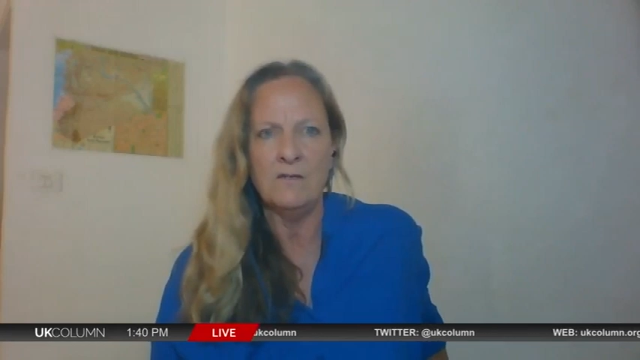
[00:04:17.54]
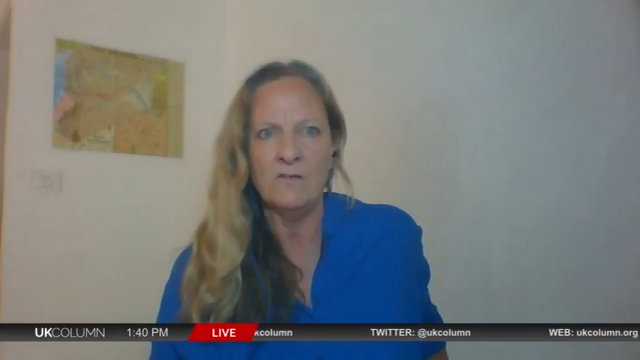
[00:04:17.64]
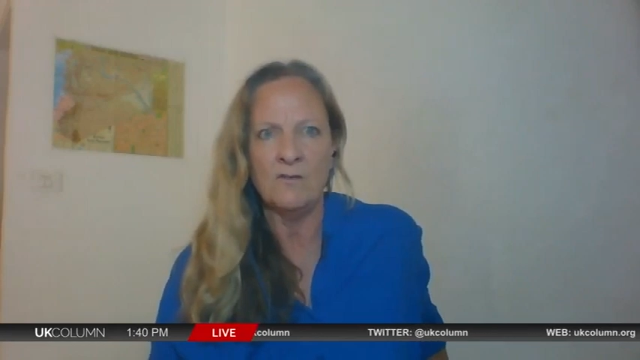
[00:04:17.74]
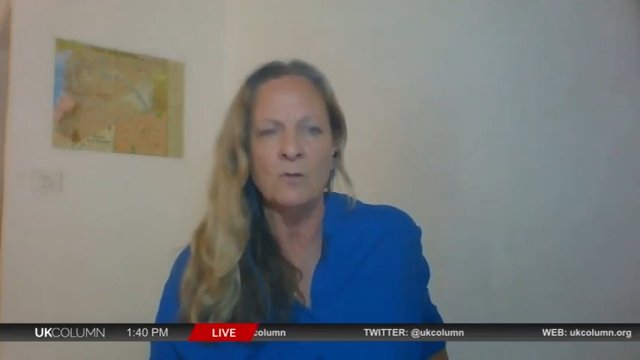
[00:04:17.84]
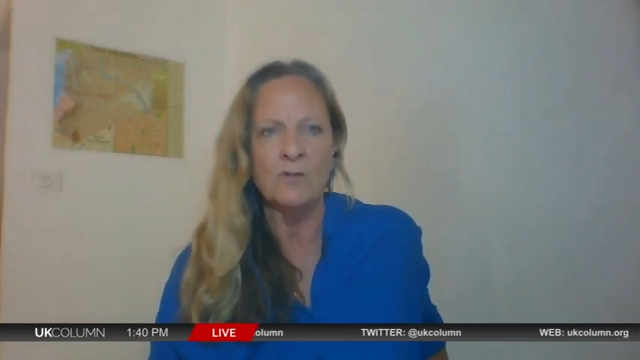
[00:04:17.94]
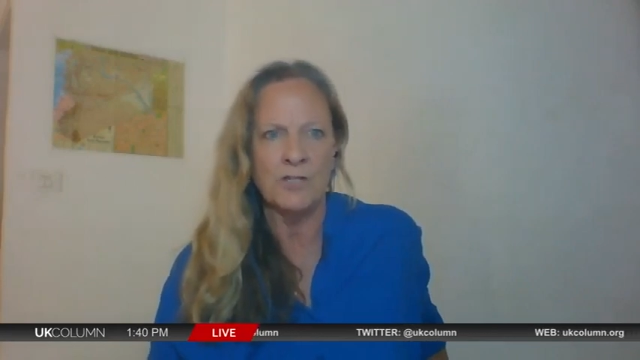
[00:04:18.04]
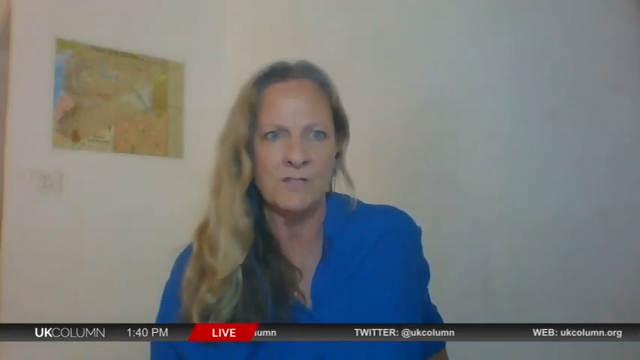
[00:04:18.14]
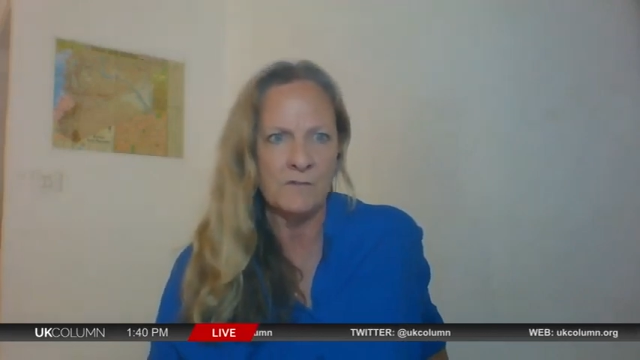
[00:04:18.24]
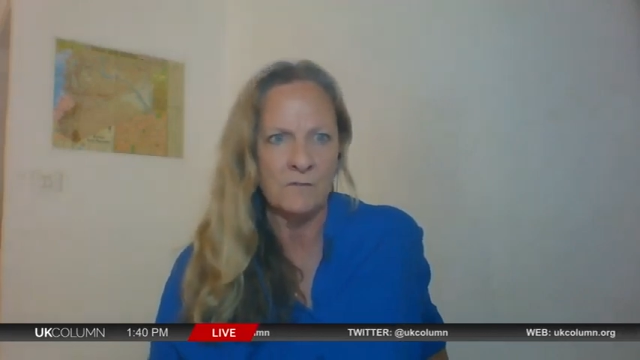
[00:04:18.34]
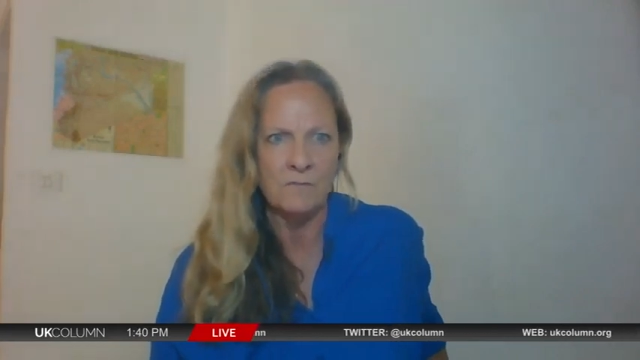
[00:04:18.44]

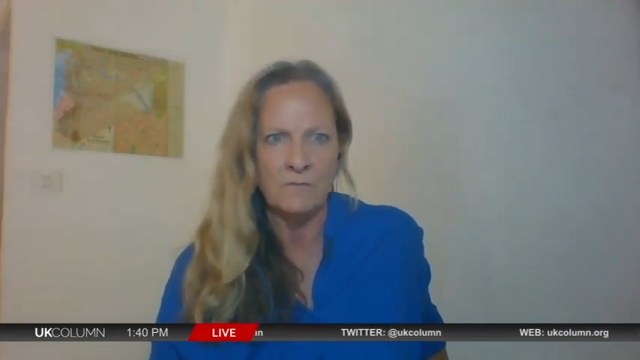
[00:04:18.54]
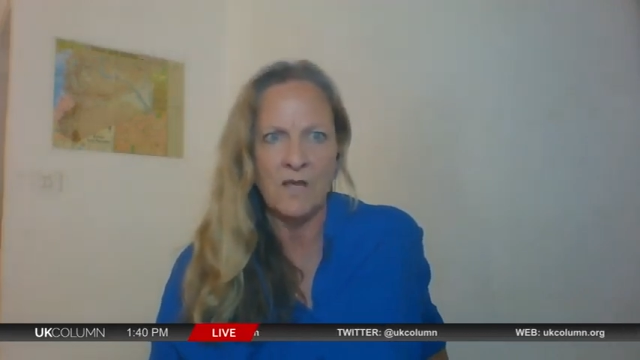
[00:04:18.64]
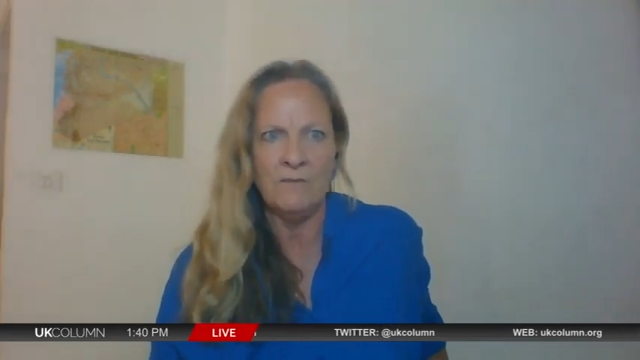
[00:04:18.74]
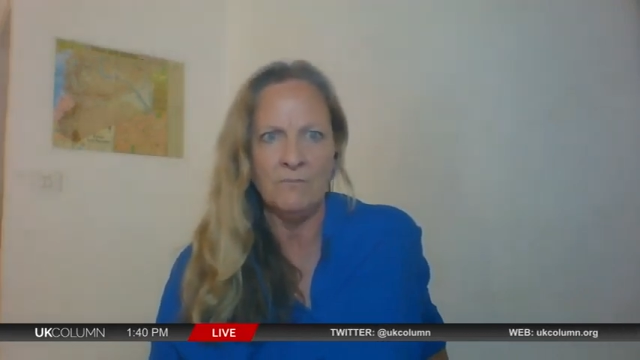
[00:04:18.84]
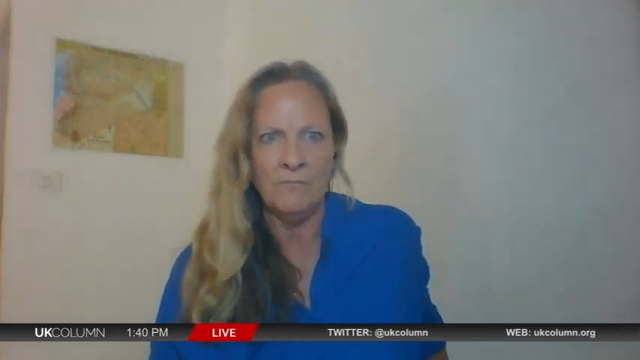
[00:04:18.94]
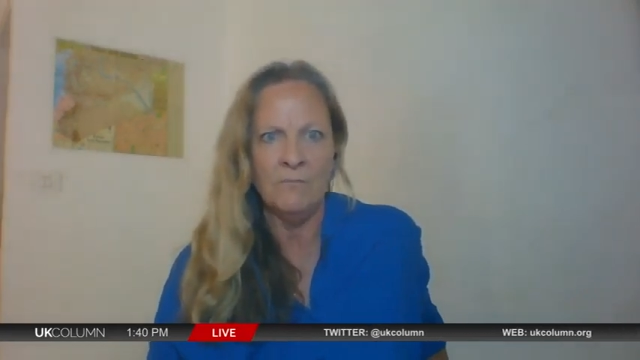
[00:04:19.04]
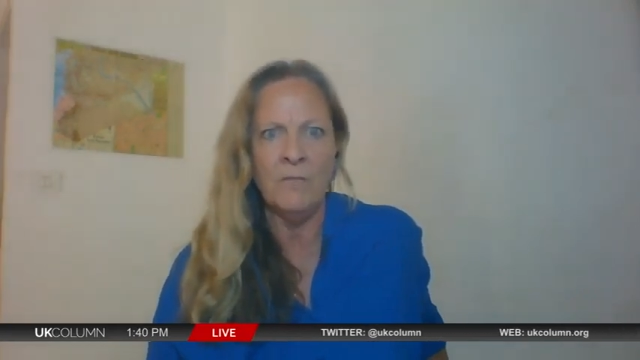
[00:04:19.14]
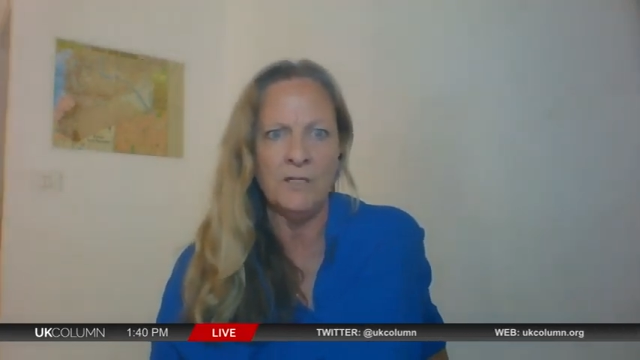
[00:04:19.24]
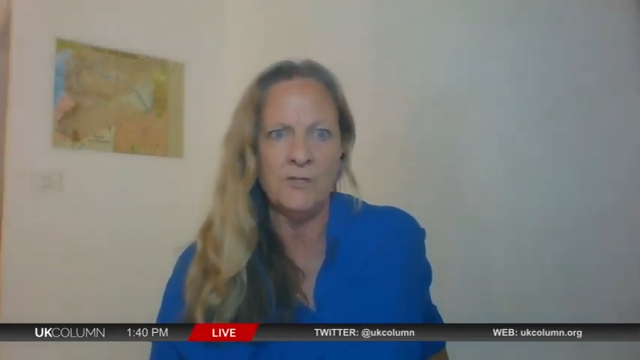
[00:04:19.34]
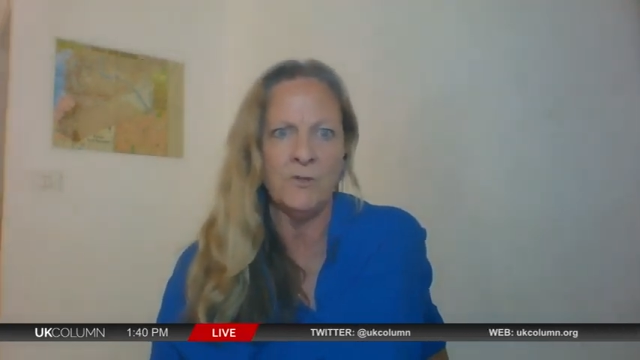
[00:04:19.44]
soldiers and
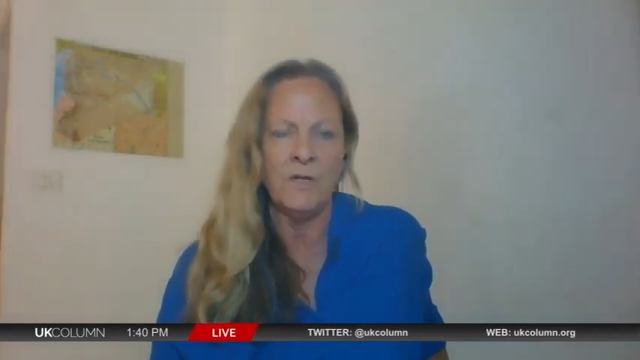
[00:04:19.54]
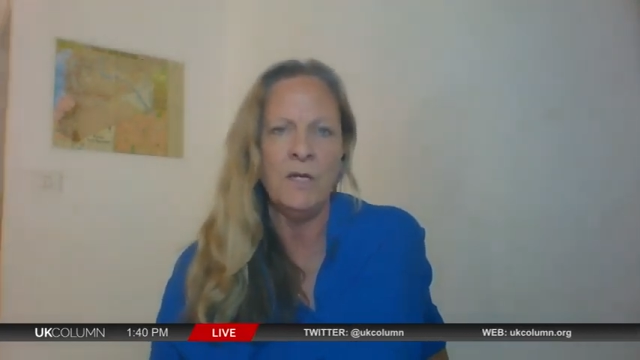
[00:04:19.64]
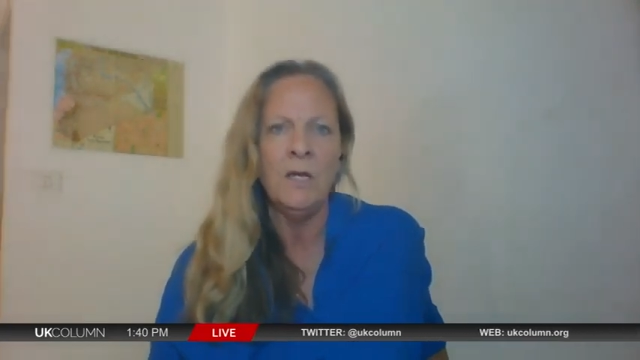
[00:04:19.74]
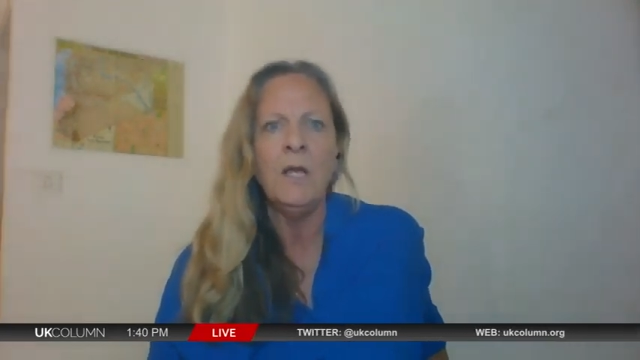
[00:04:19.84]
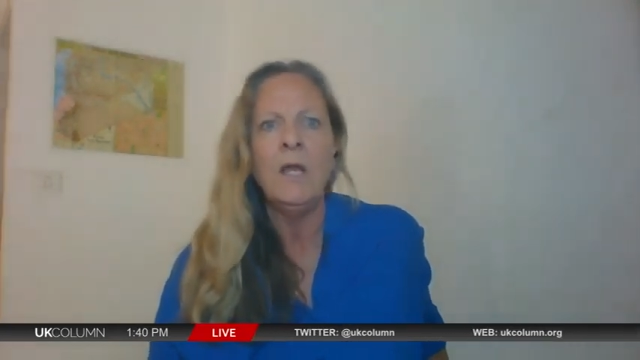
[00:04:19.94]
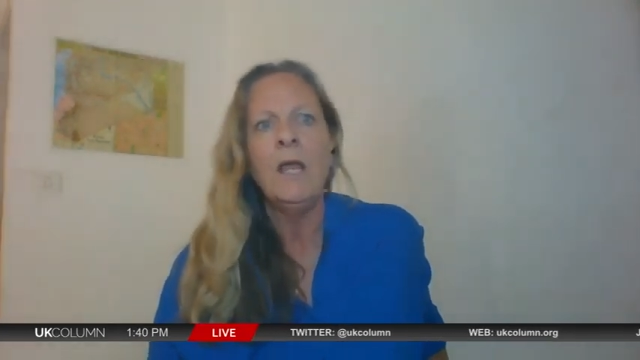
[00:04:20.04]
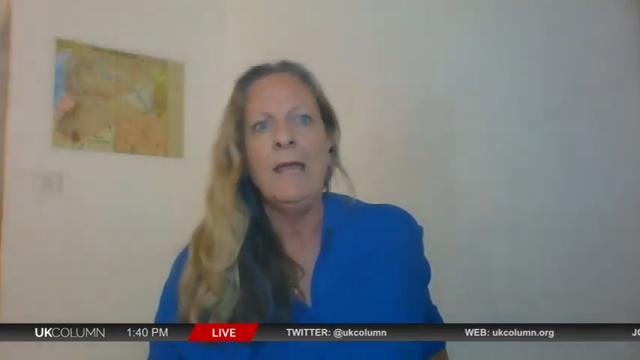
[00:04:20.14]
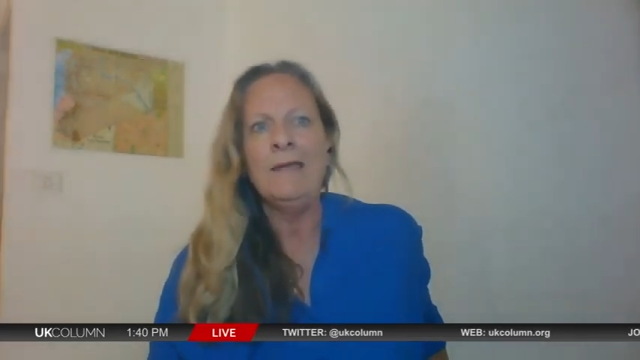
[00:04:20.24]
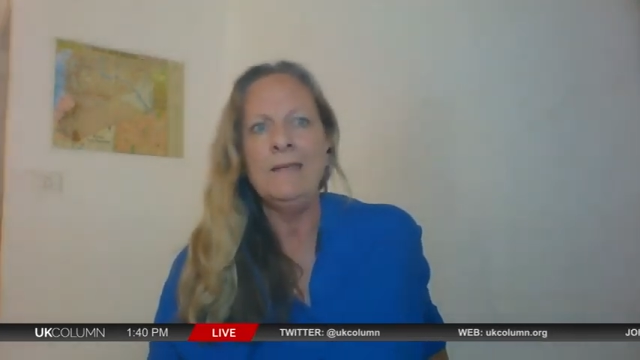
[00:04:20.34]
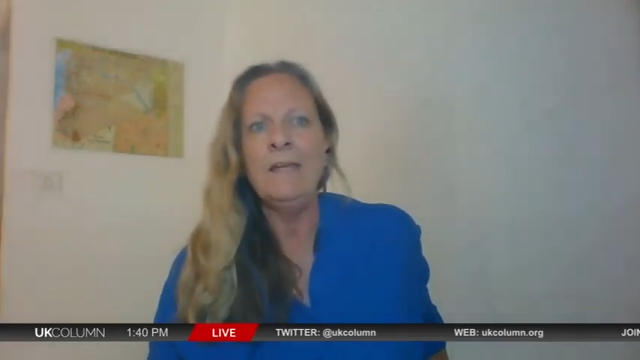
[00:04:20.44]
military.
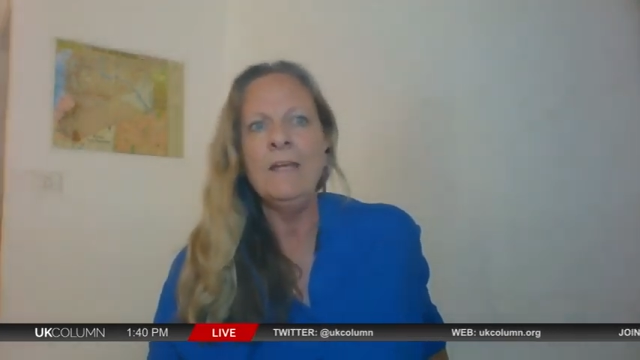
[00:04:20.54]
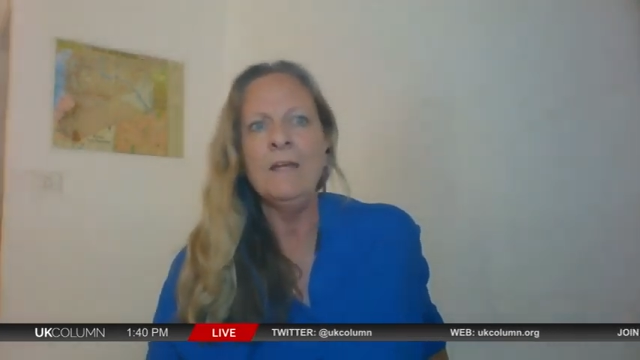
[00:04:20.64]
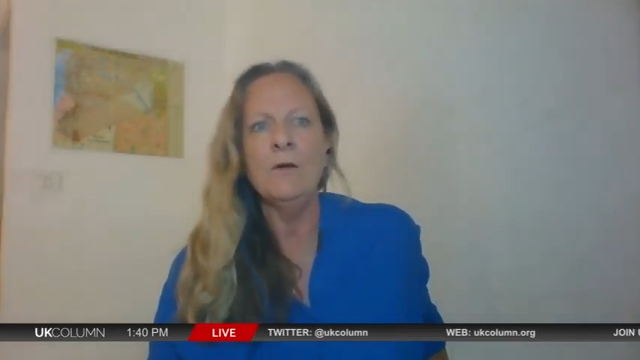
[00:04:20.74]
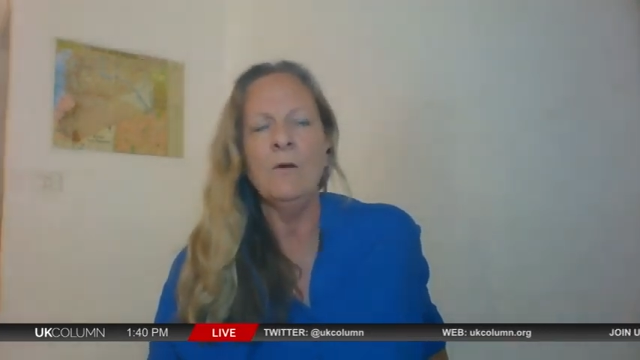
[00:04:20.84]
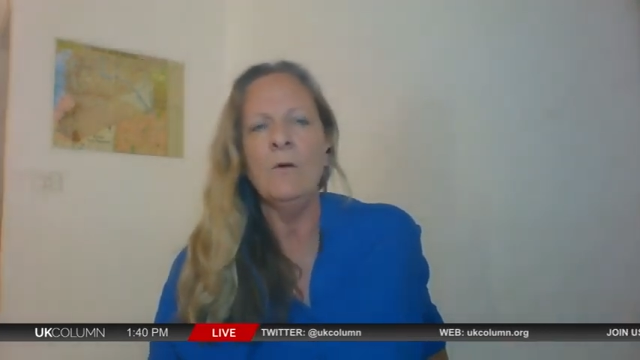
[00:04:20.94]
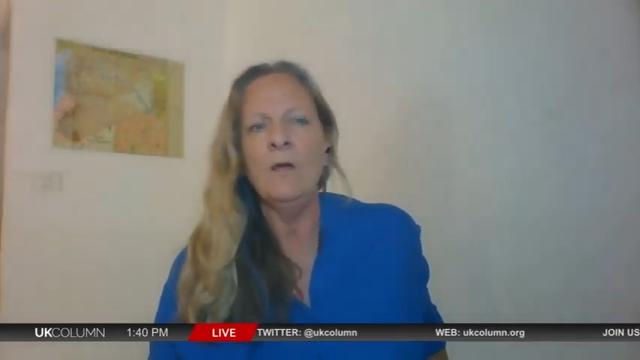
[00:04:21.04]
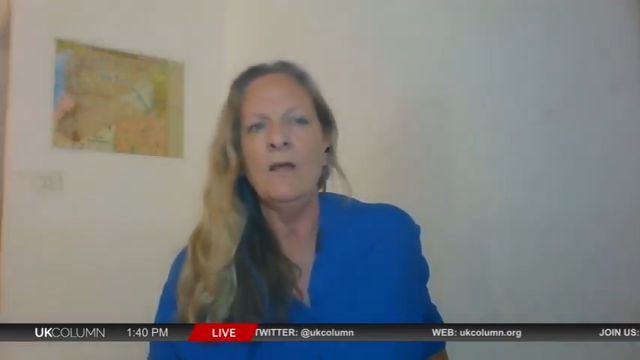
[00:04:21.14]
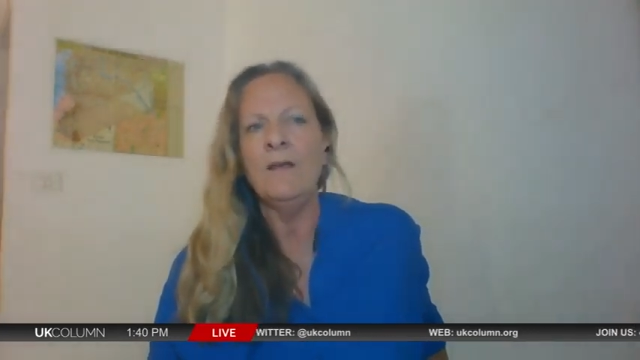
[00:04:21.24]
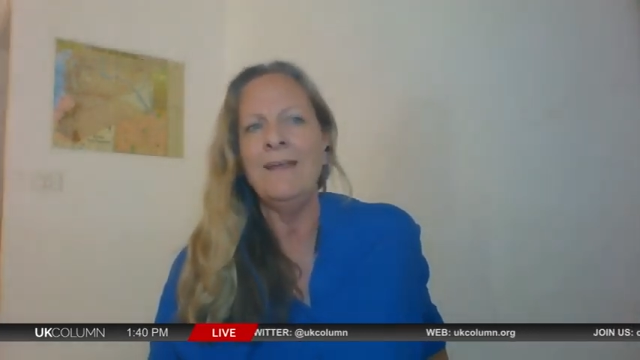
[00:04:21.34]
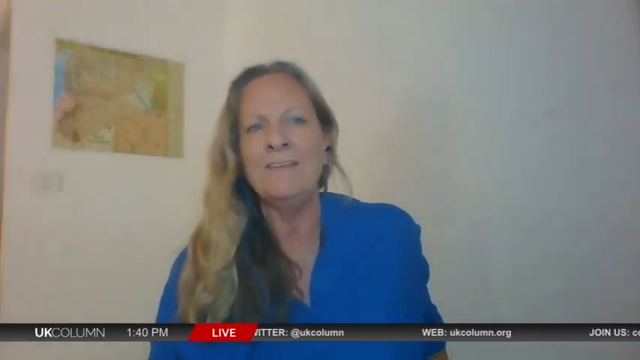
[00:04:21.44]
And
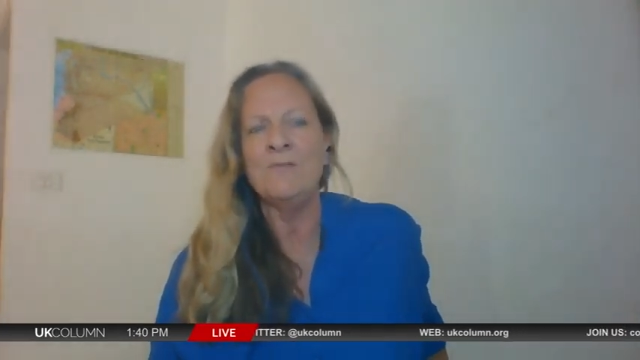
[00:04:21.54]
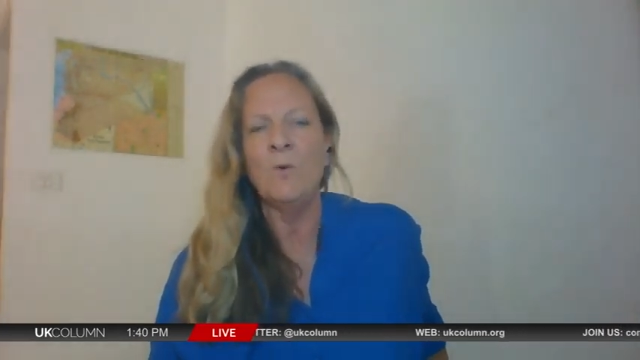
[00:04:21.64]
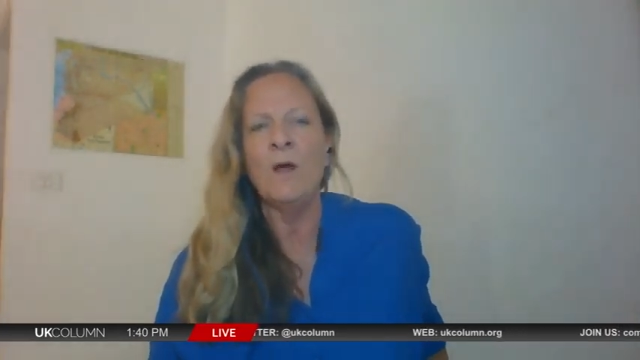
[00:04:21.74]
here is